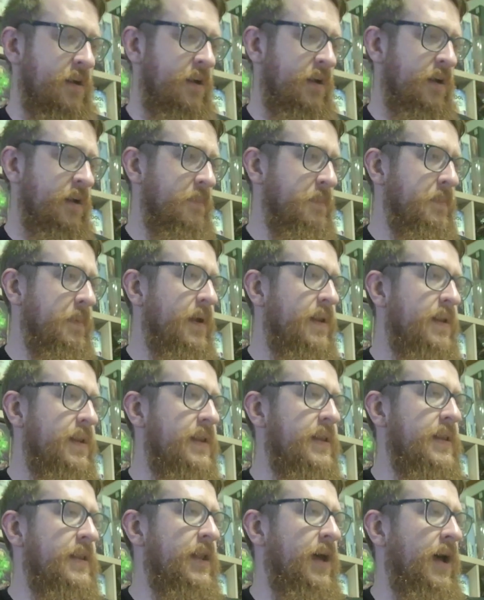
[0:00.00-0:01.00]
but
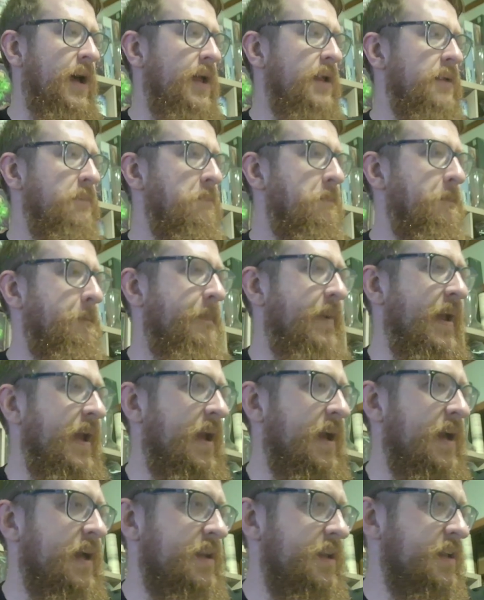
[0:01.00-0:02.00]
not
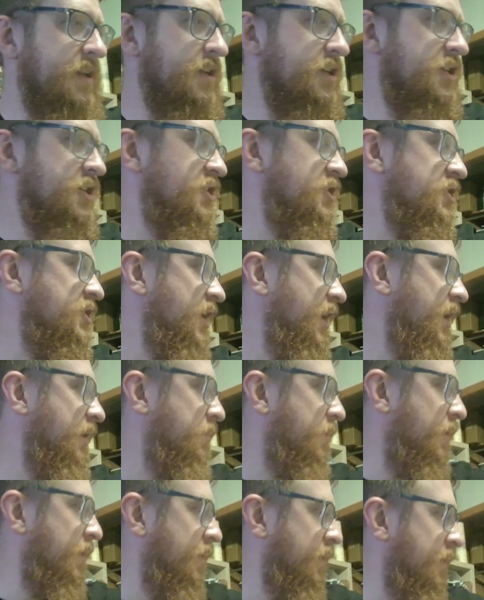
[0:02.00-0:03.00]
bad shape.
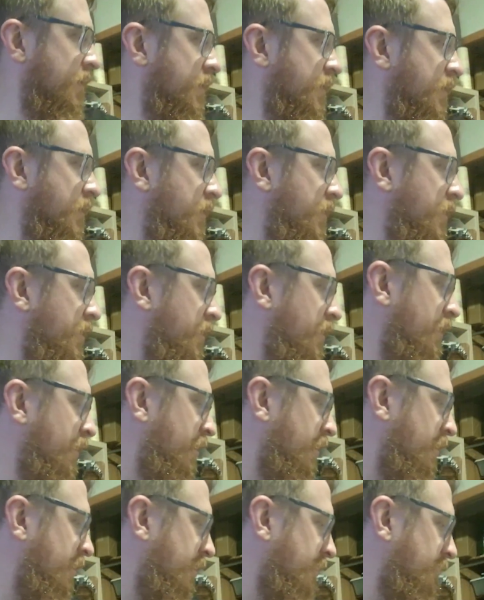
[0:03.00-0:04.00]

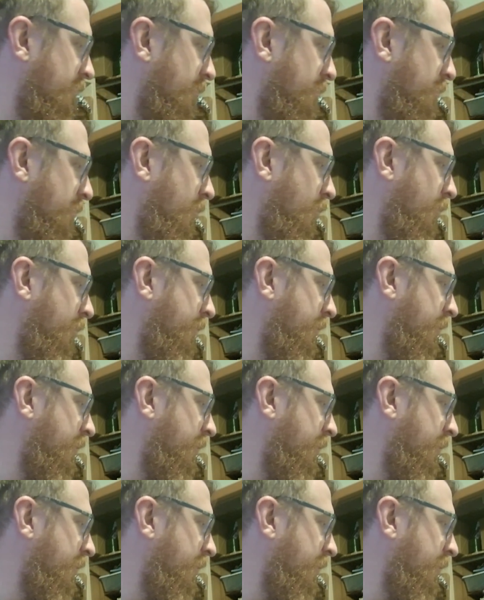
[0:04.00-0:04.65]
Then we're moving